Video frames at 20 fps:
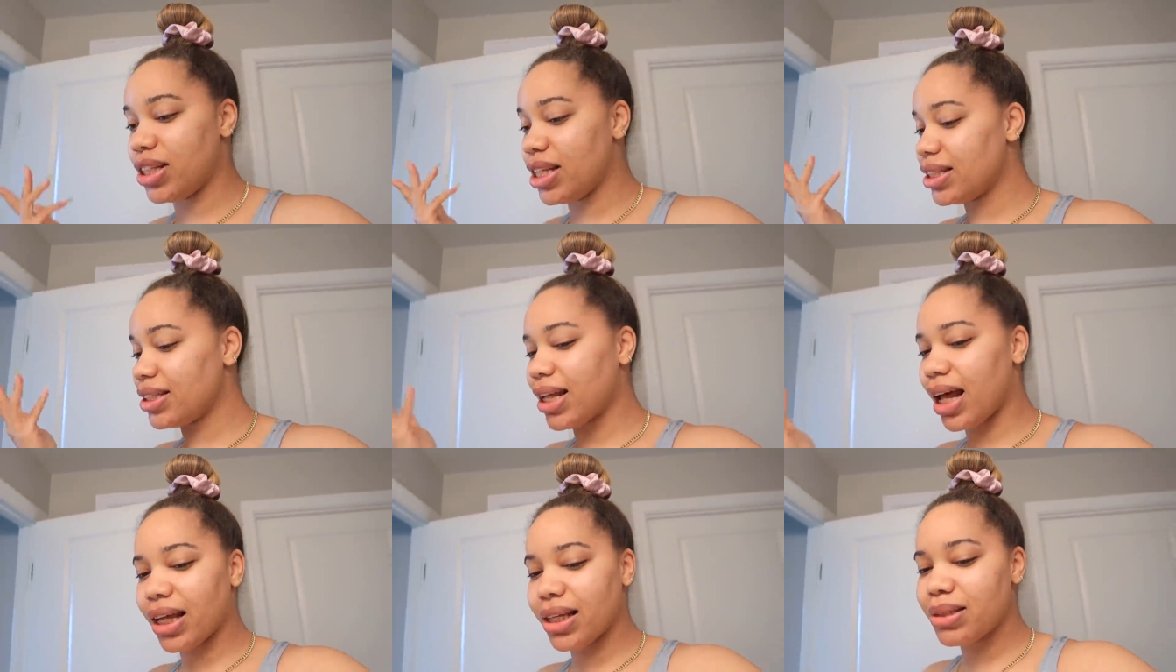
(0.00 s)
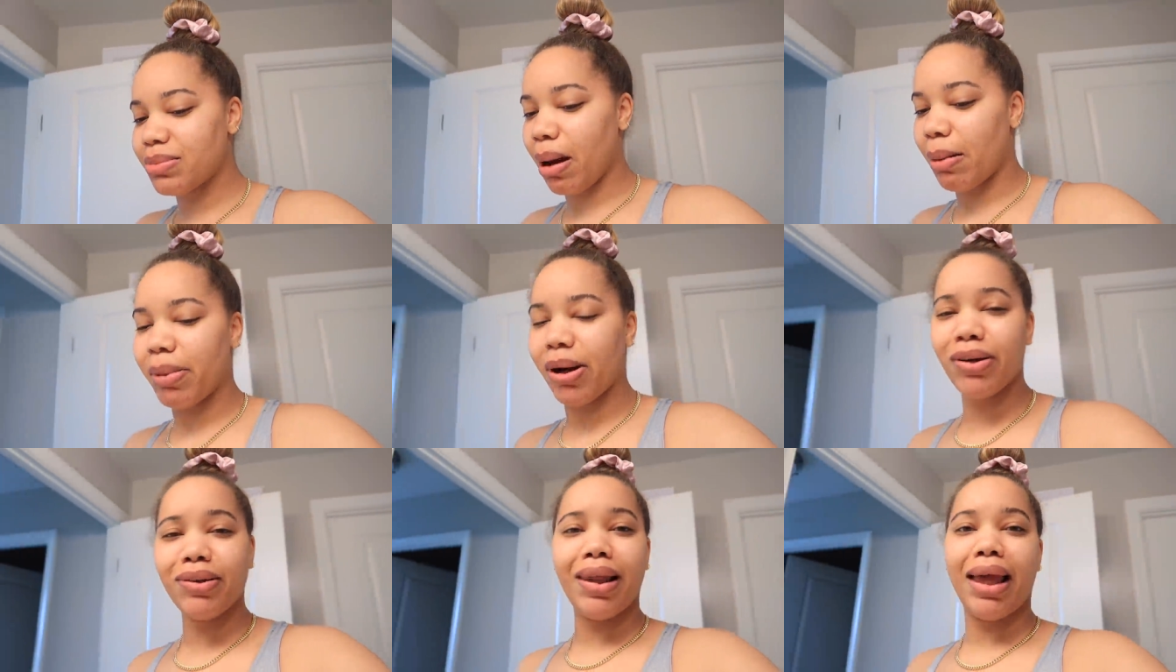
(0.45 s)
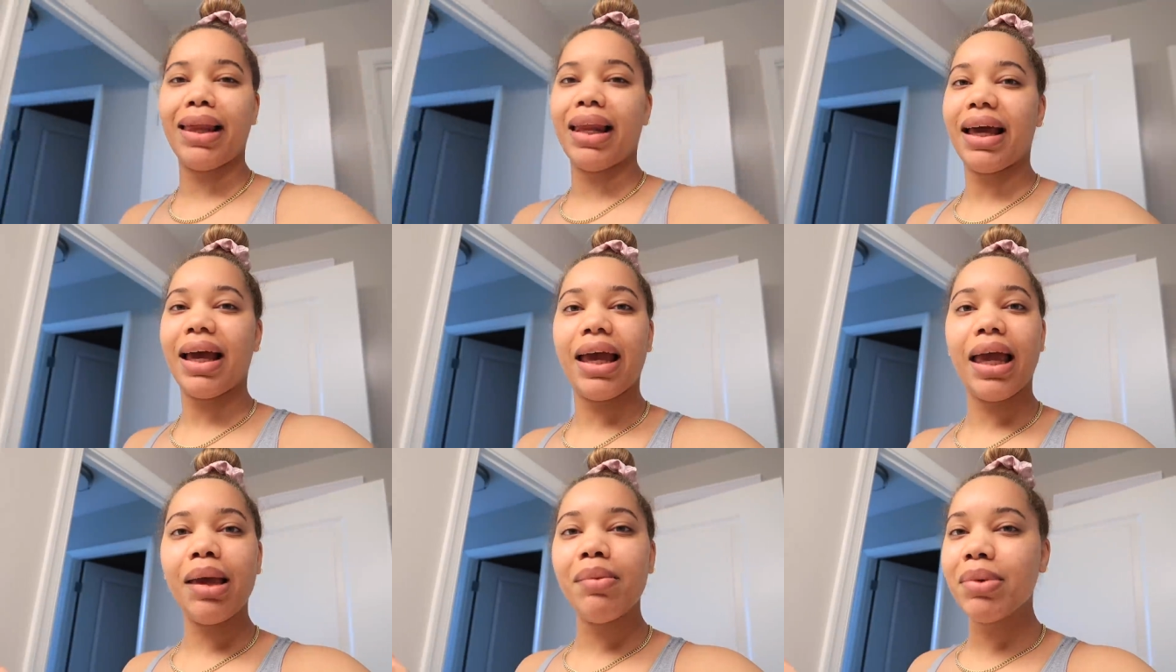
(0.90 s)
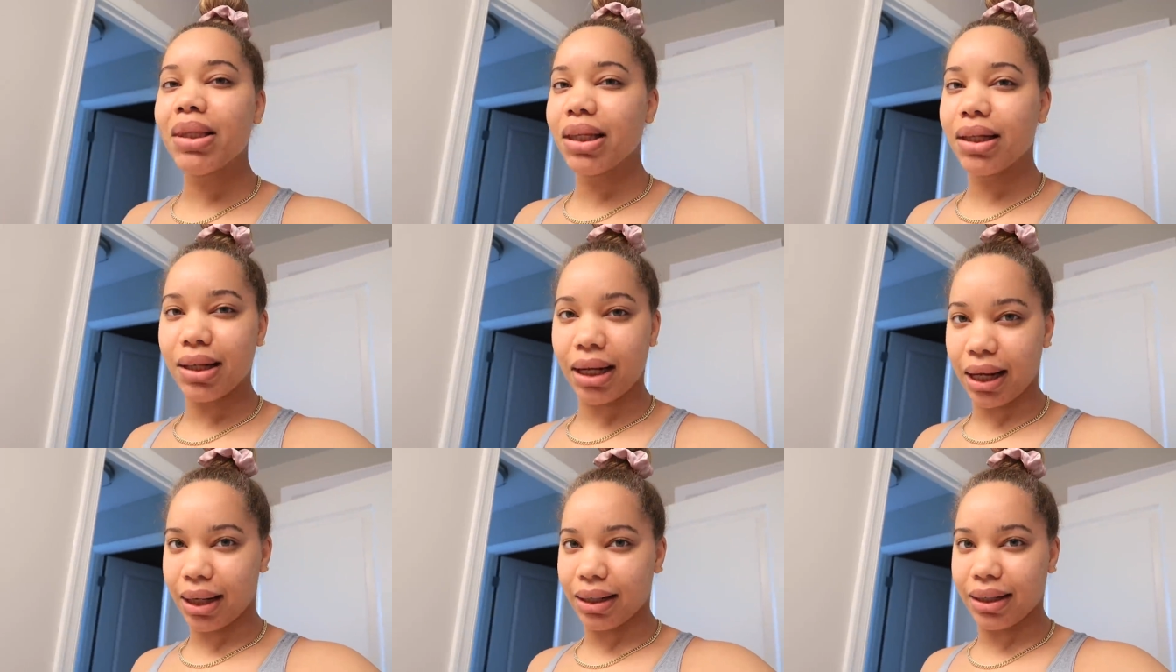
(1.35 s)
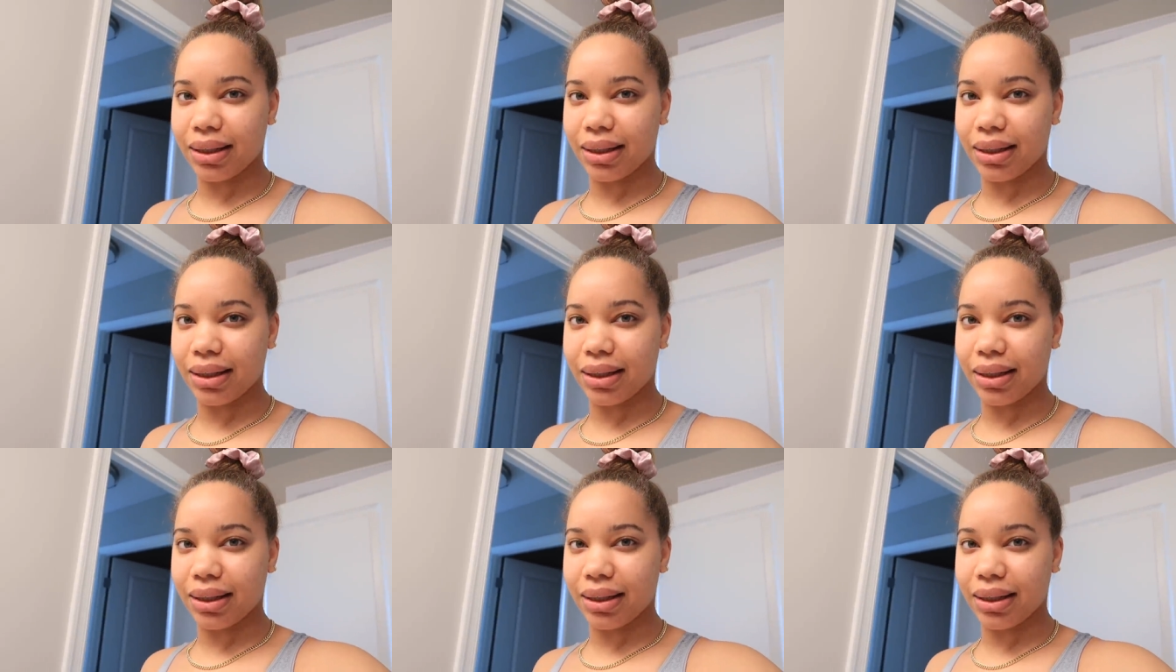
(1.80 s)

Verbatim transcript: This, it's my birthday. Like, I can't be looking like